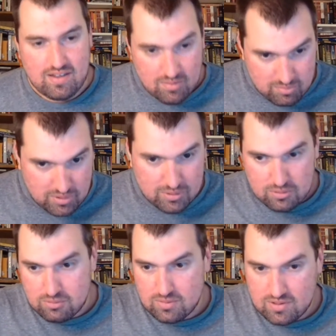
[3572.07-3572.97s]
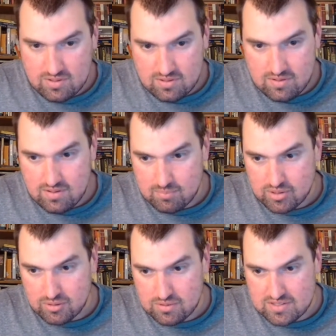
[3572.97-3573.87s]
Below
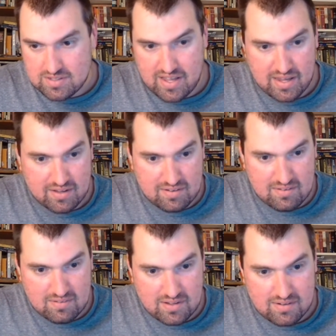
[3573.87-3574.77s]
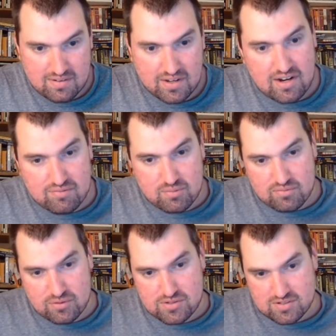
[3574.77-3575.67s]
is the tank that I got from the
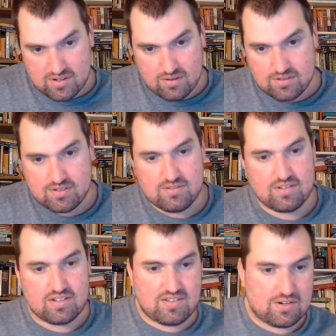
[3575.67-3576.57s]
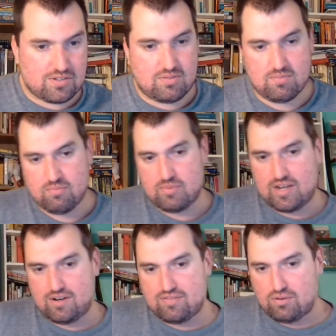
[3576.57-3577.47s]
first Desires. That's actually
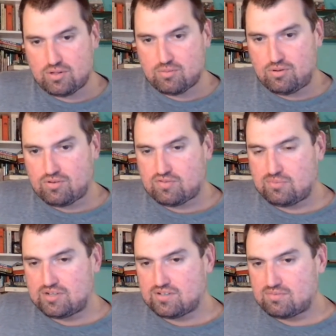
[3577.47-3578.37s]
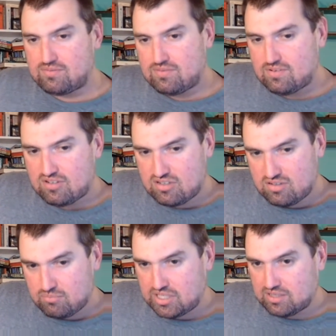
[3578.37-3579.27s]
made out of Holy Roller from London.
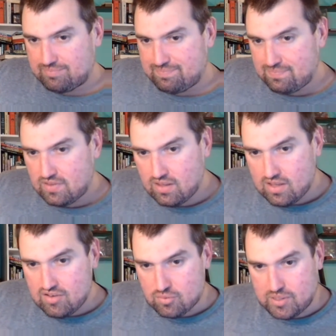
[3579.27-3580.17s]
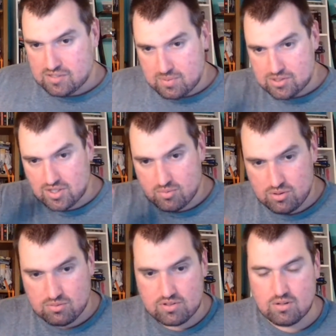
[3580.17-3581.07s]
Pete, for Pete especially.
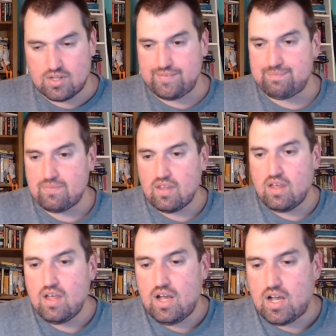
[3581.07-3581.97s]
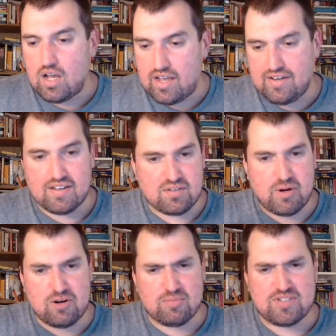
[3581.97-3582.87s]
Woo, go London. And yes, the
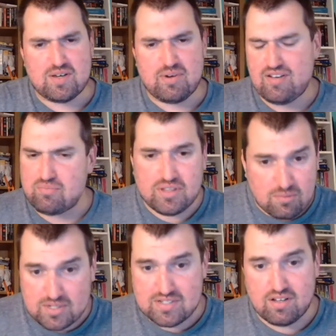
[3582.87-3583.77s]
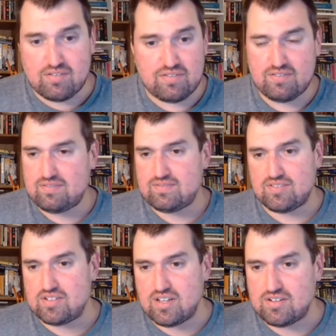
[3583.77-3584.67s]
Radar Museum. I haven't been there myself.
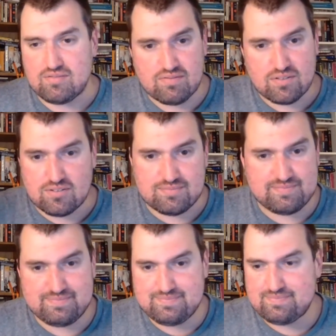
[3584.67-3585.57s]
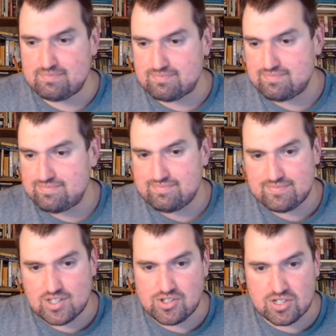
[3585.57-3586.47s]
Lived in London for a
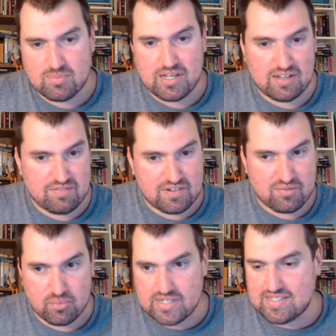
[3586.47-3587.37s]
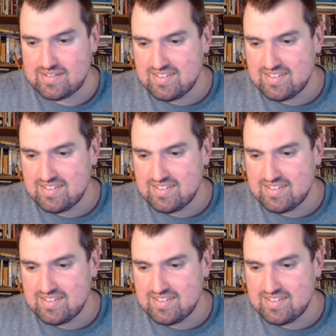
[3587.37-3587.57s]
good chunk of my life. Never went.